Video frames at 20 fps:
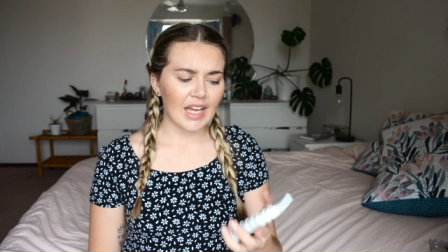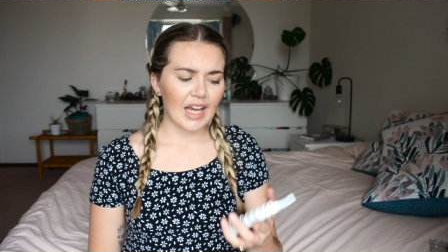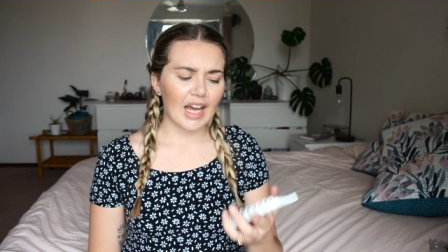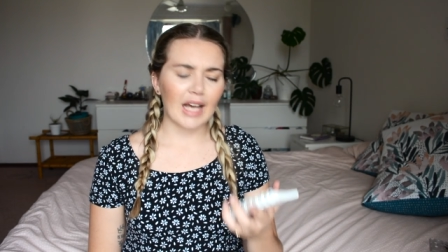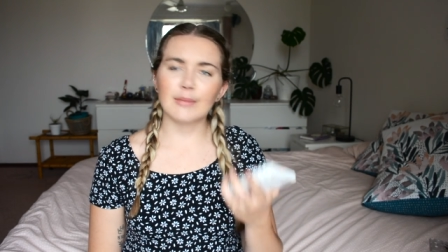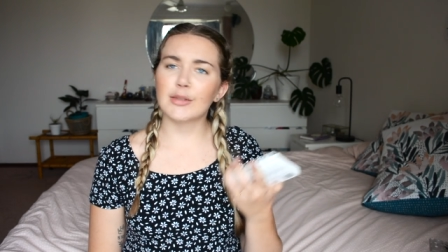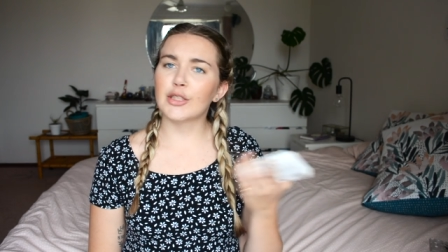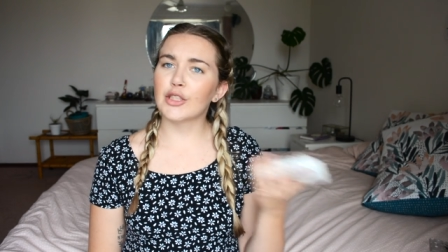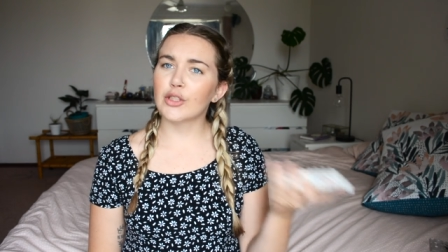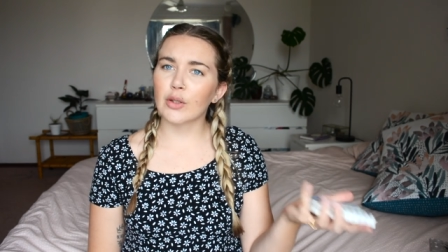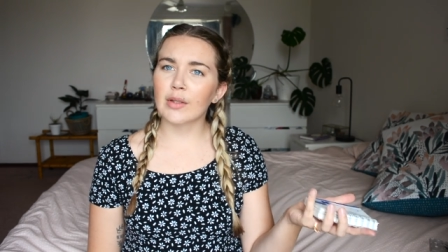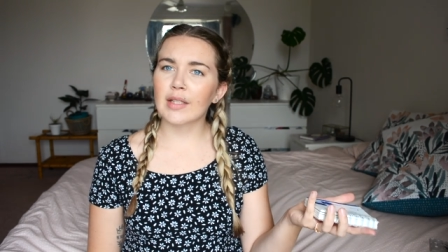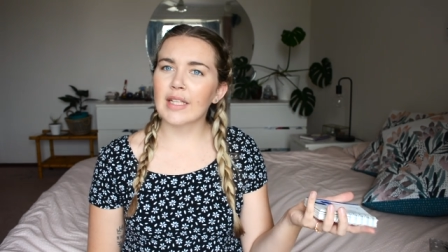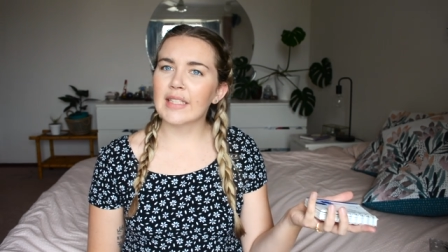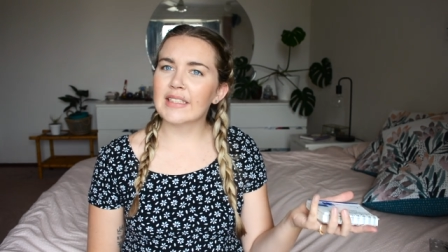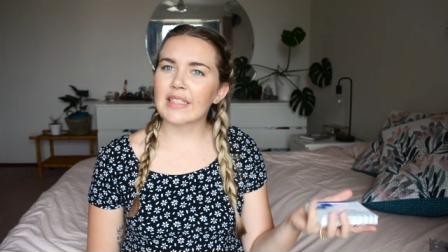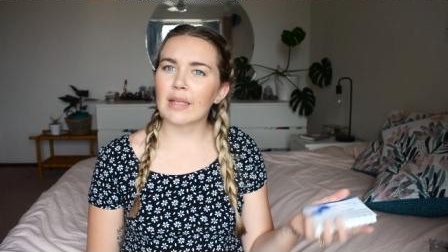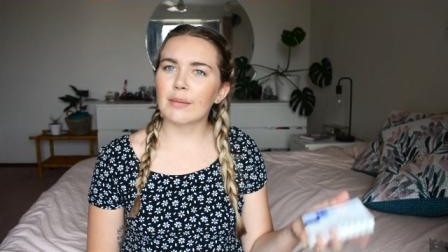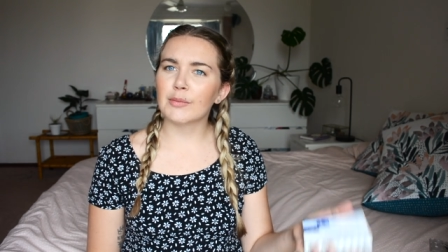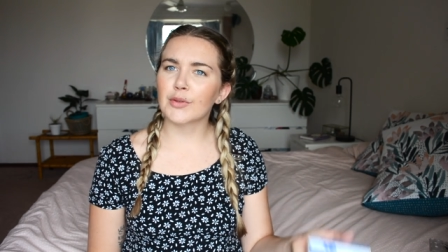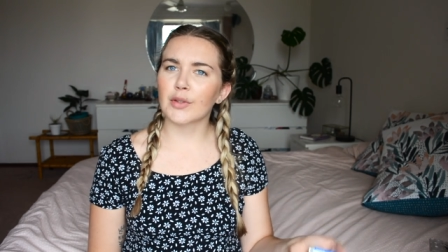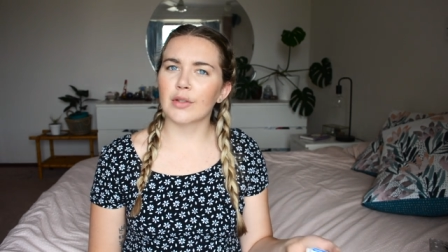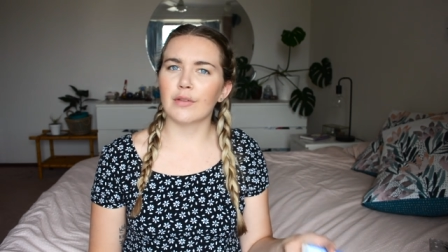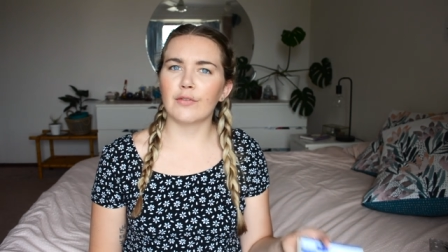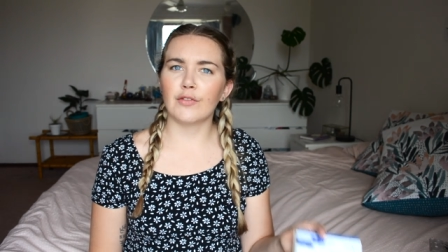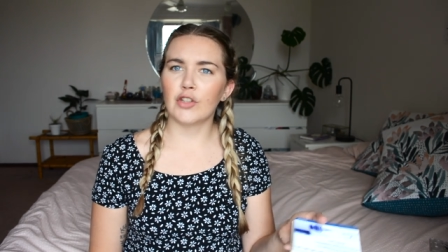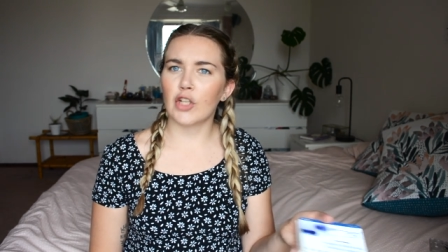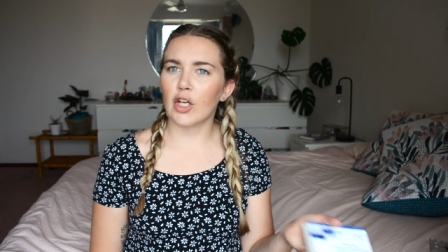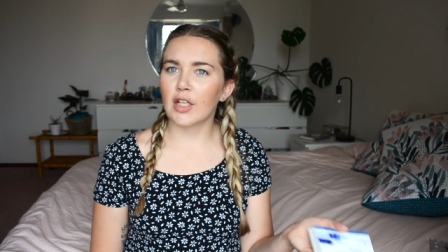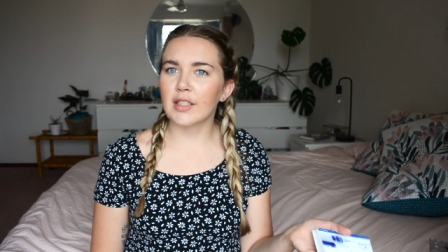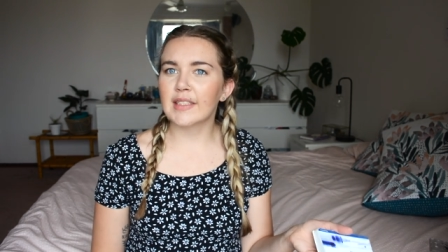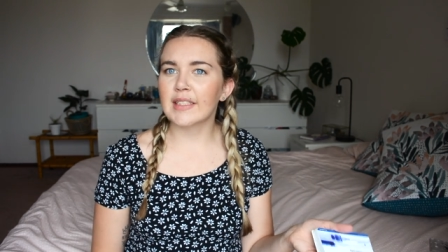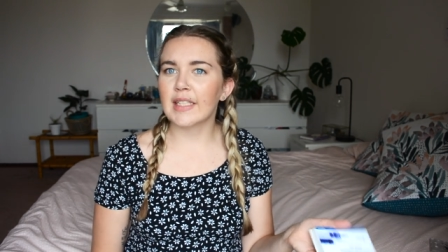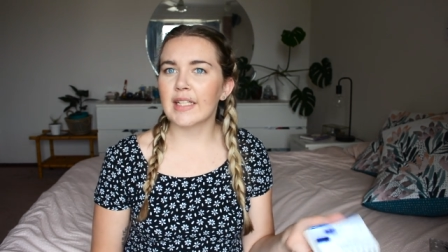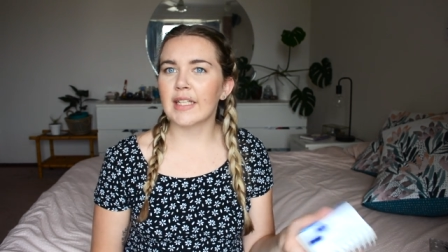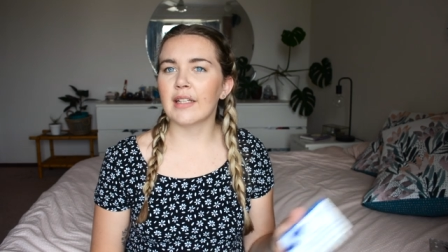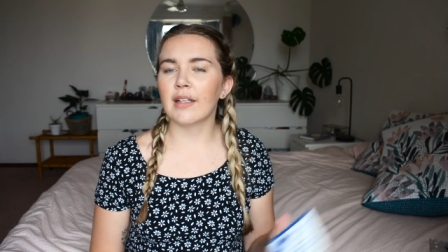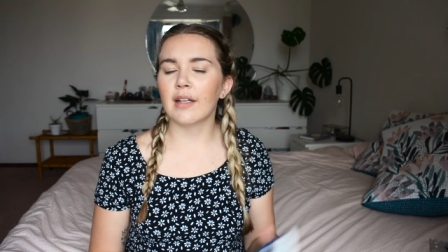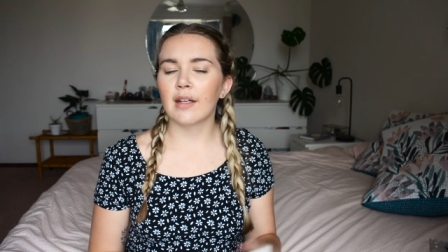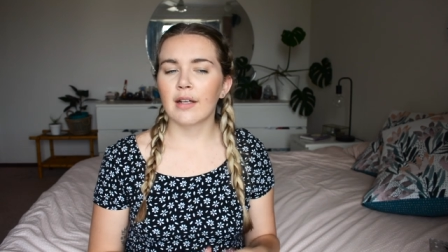I'm sure there's some sort of
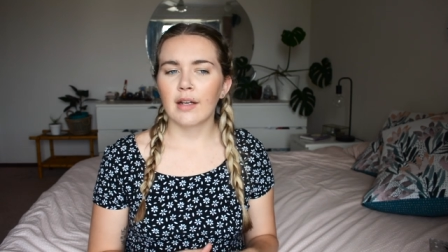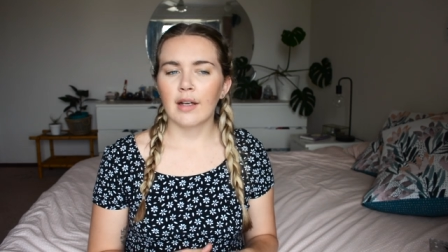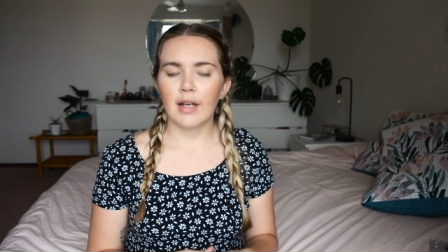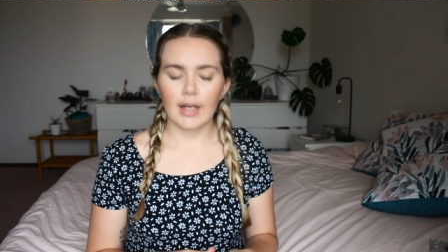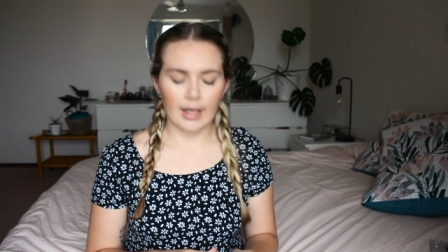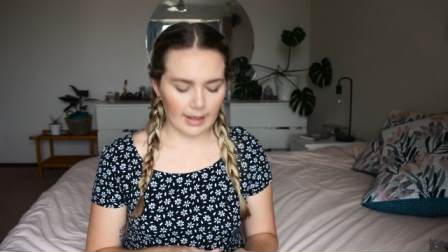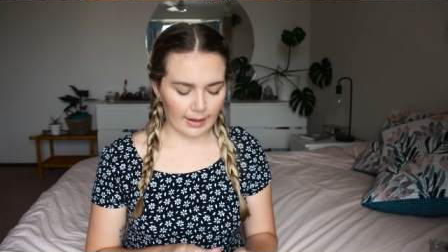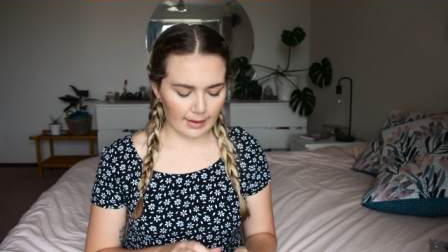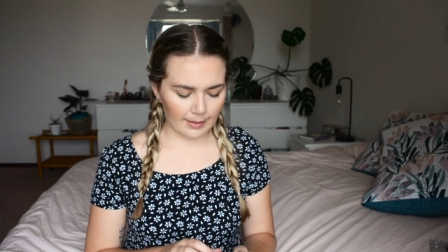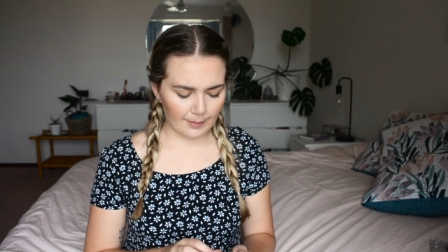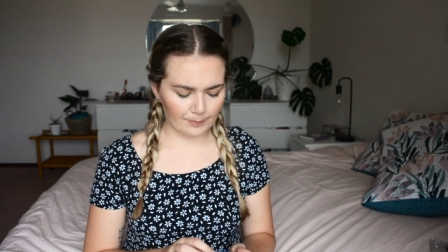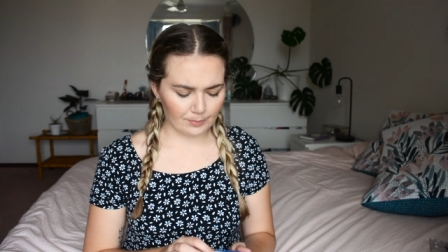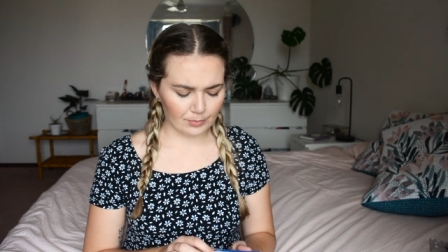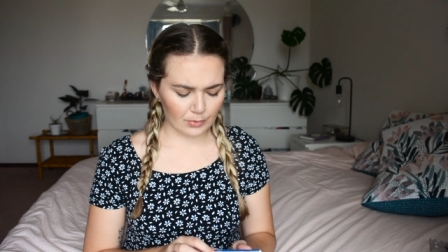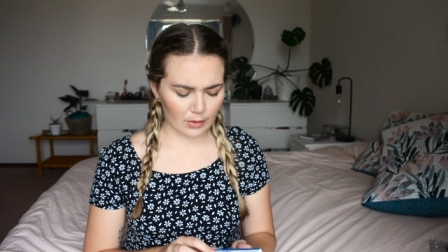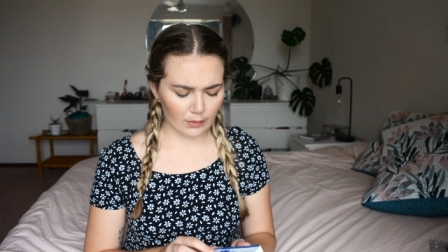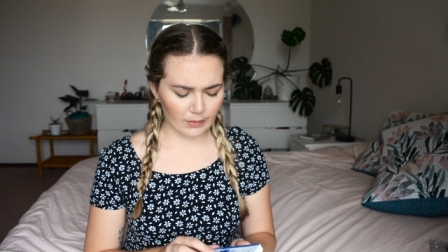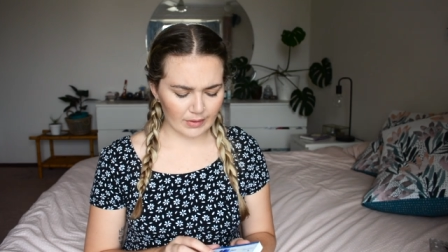nursing um,